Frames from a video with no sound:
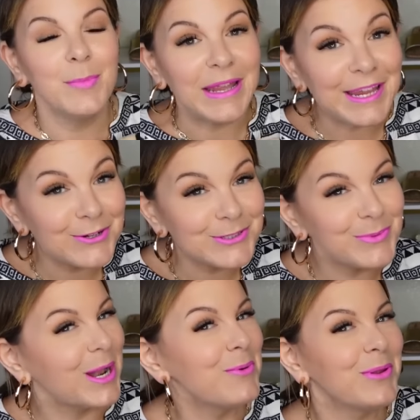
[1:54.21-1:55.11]
But here's
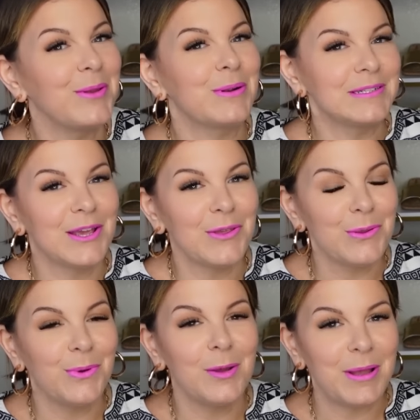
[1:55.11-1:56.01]
what I really want to tell
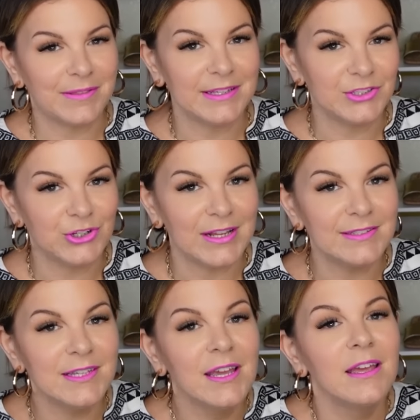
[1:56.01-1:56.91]
you about this
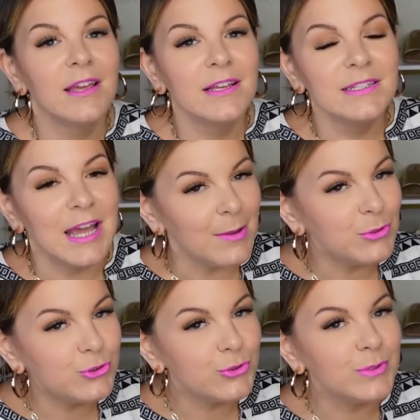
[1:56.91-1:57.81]
dress. Time
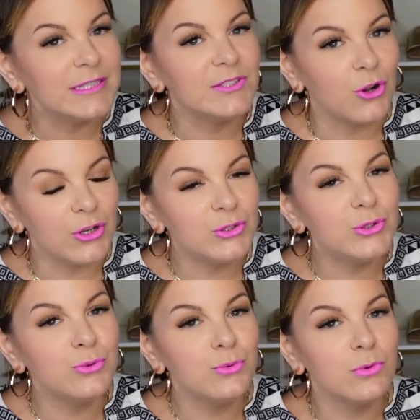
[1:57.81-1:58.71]
and Tru is starting
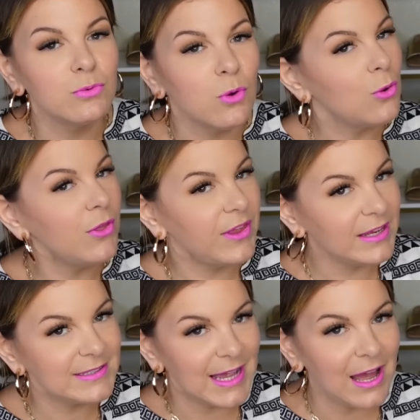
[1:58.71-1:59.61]
to roll
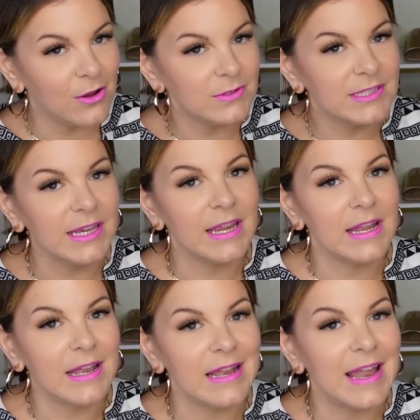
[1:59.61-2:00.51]
things out
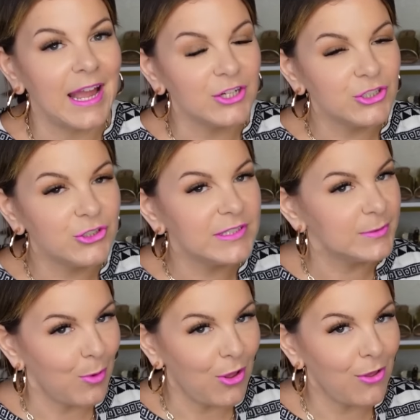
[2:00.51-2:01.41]
in an extra
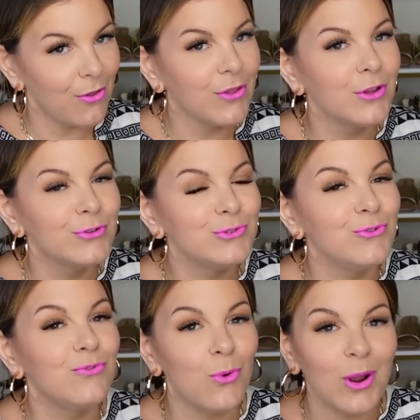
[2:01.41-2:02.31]
small to
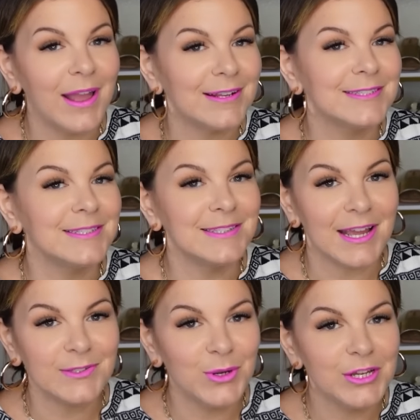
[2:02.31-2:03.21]
4X
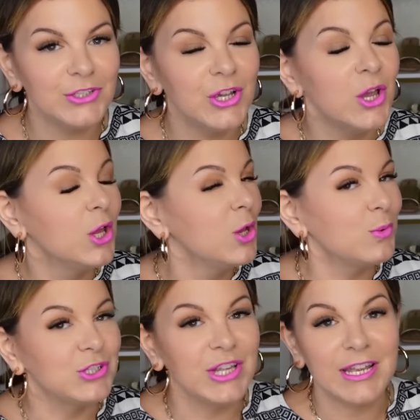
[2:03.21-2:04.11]
size range,
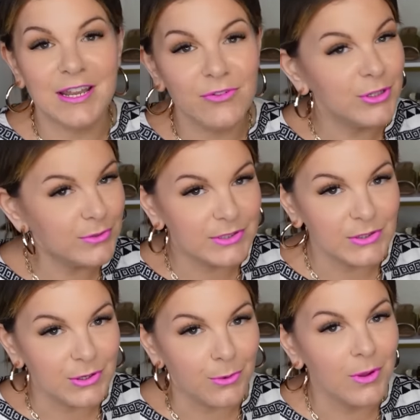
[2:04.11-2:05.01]
which they never used to
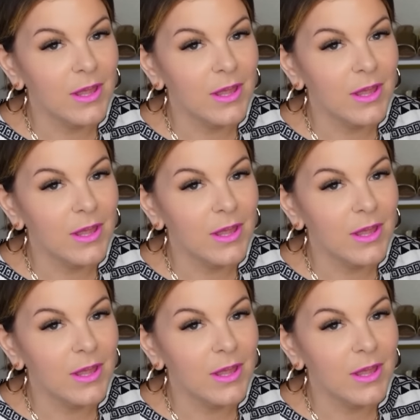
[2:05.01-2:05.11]
do.